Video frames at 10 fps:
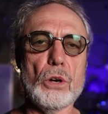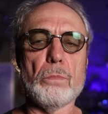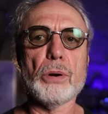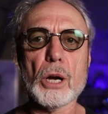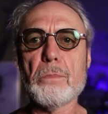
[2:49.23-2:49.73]

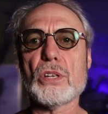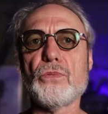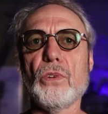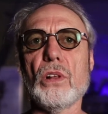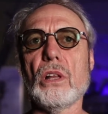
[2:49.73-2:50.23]

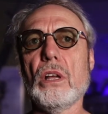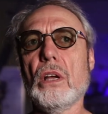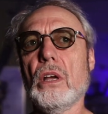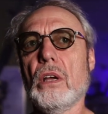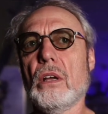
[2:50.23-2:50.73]
purposeful
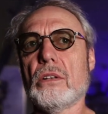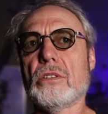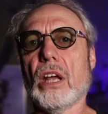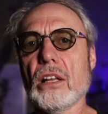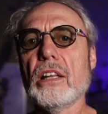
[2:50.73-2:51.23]

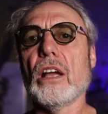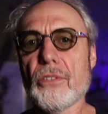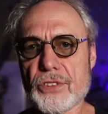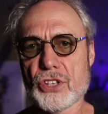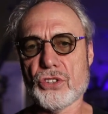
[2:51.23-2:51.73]
telling
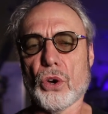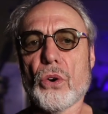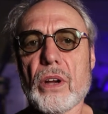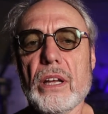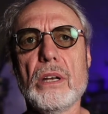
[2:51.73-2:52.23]
of the story.